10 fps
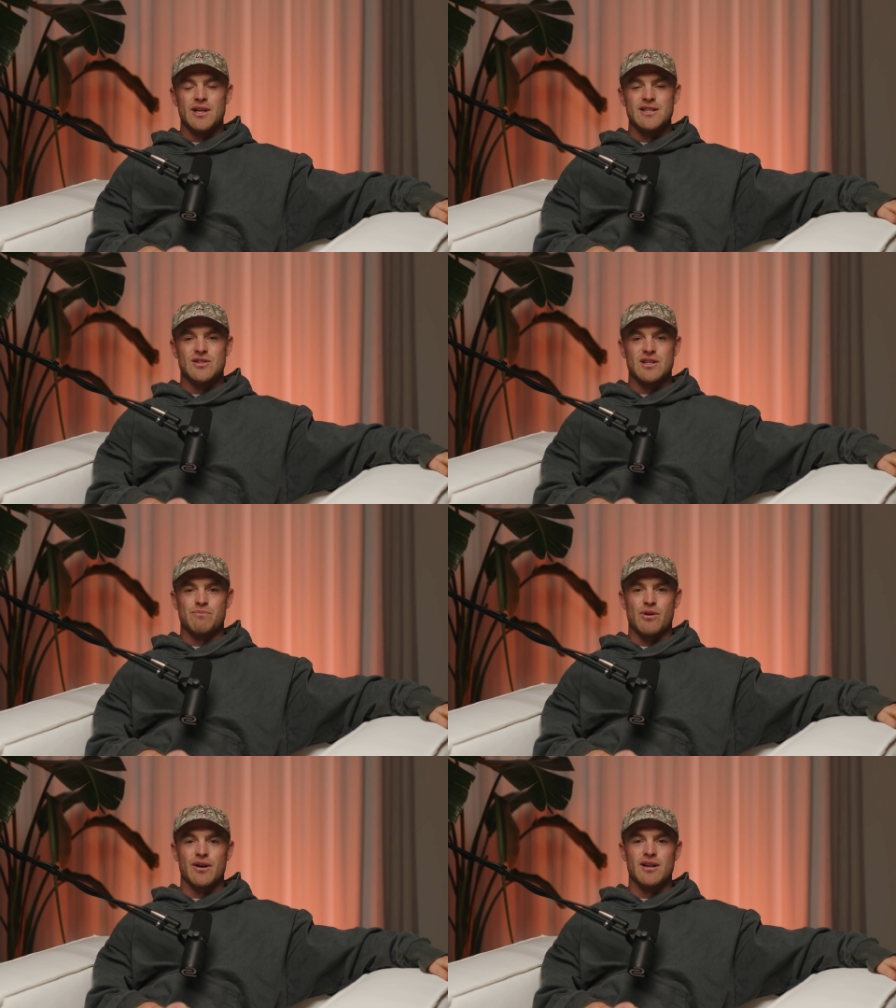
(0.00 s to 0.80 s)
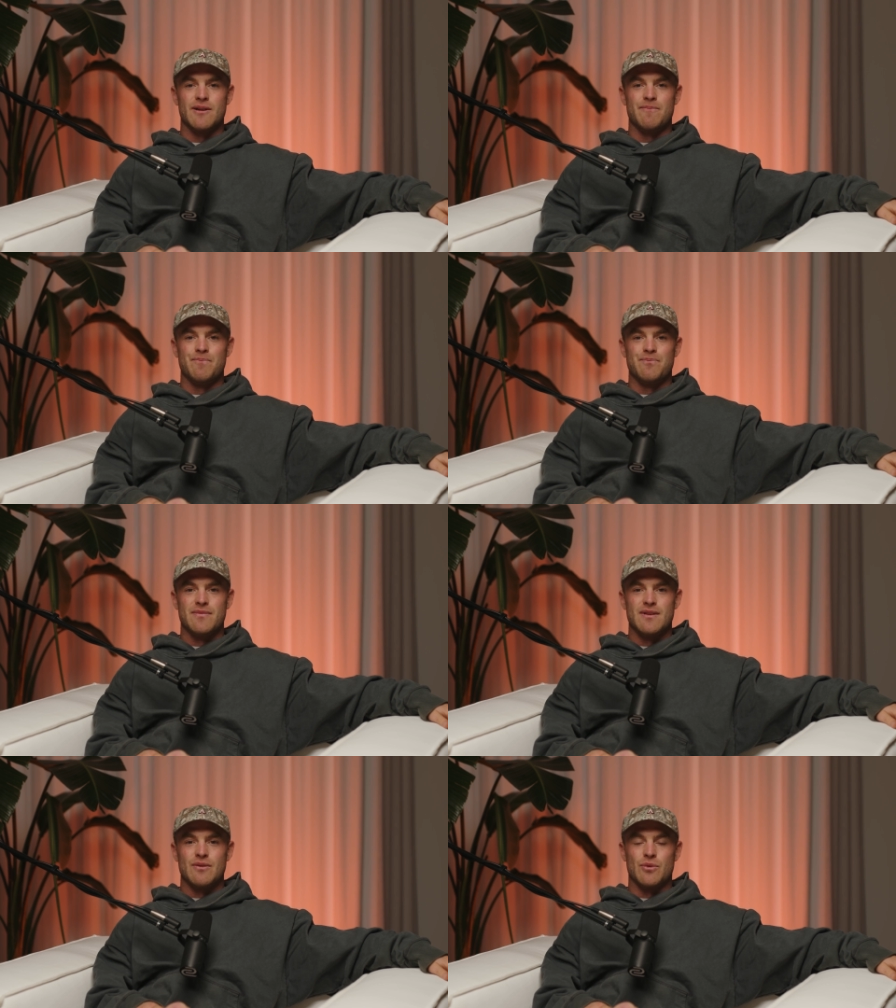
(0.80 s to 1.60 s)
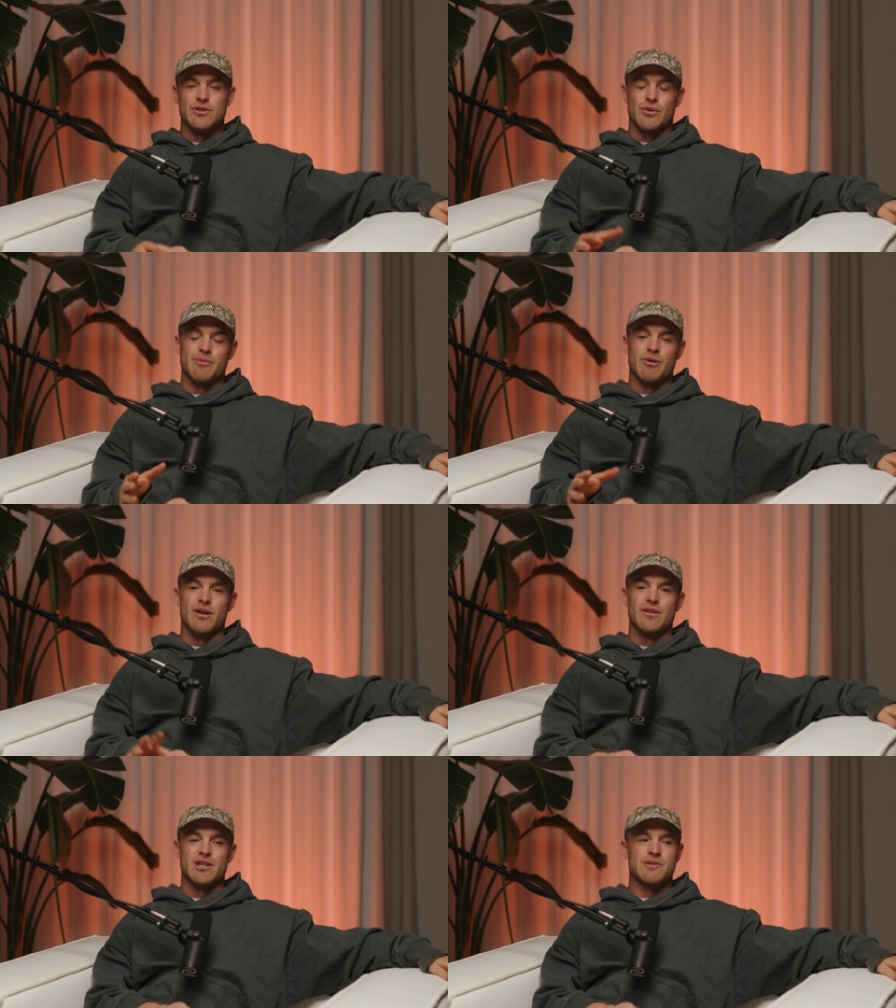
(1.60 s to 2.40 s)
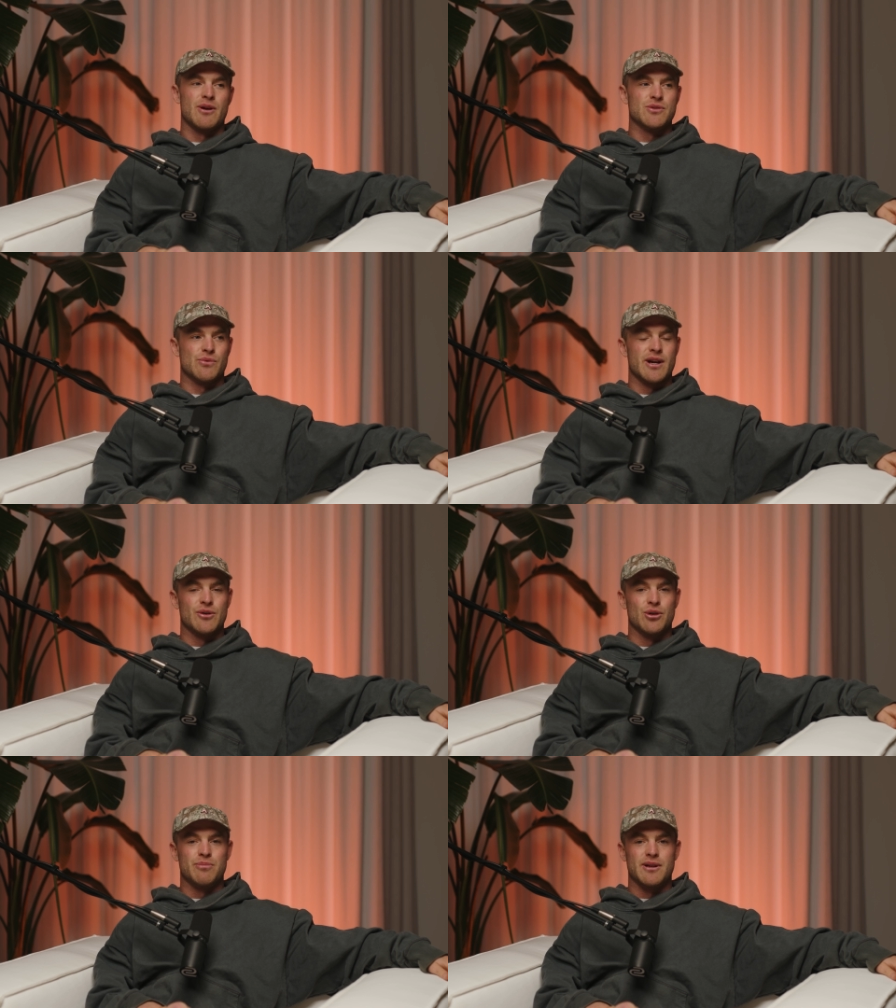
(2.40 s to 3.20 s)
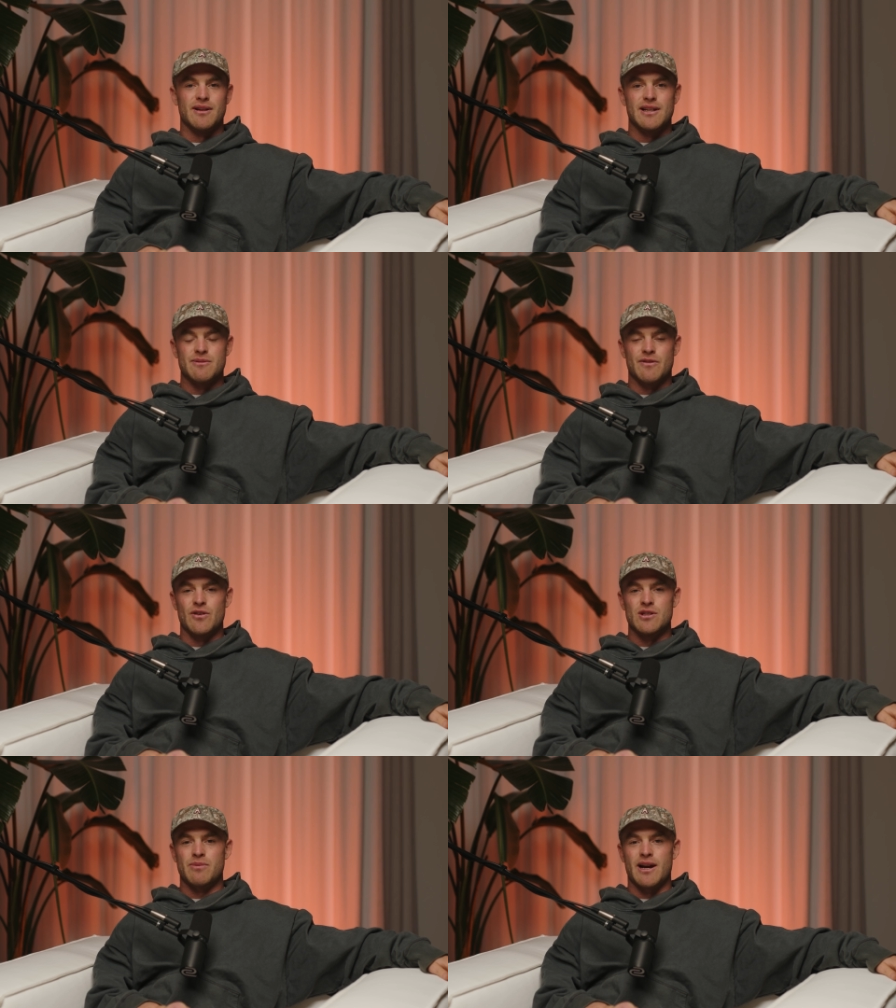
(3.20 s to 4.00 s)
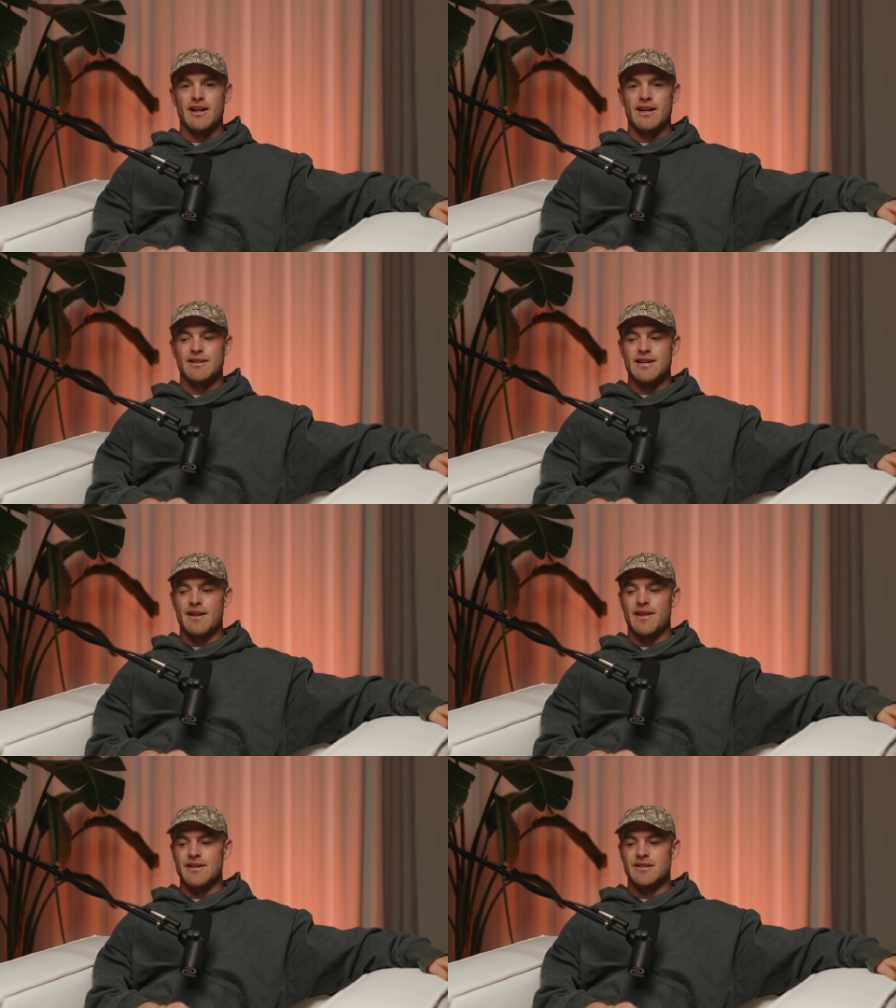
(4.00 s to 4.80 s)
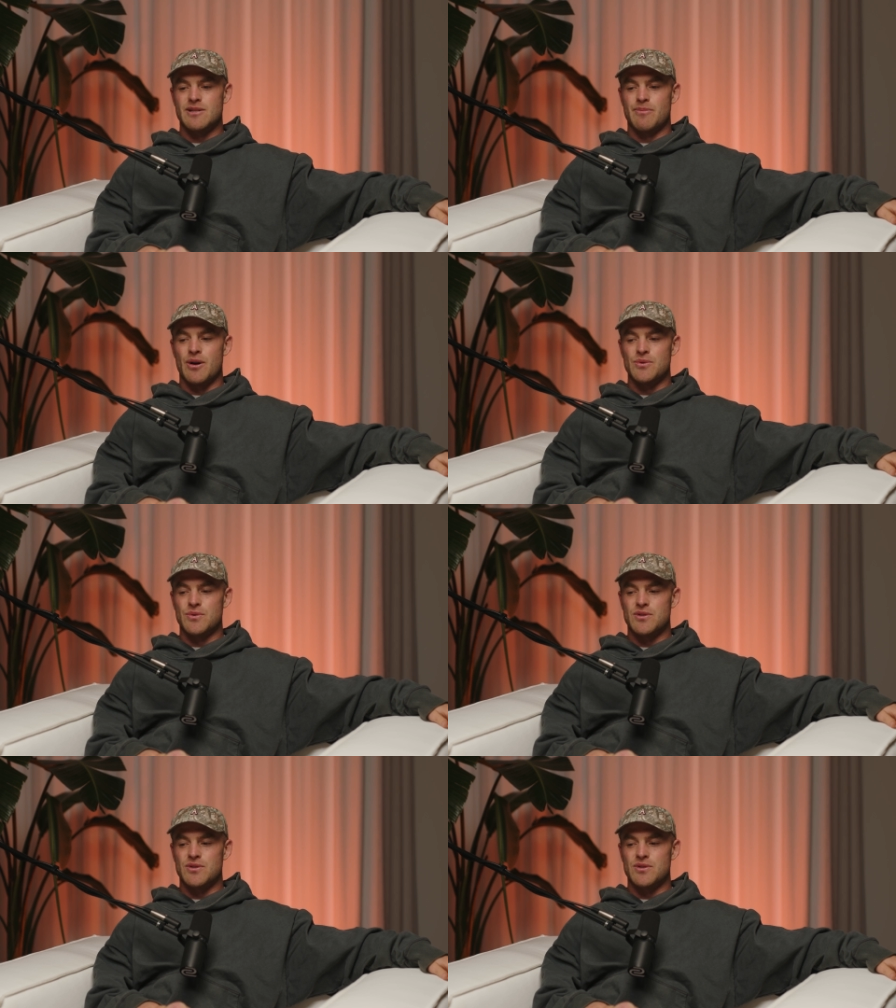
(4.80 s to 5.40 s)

He's just he's already broken the disposal record, but he's the first player to hit 10,000 disposals.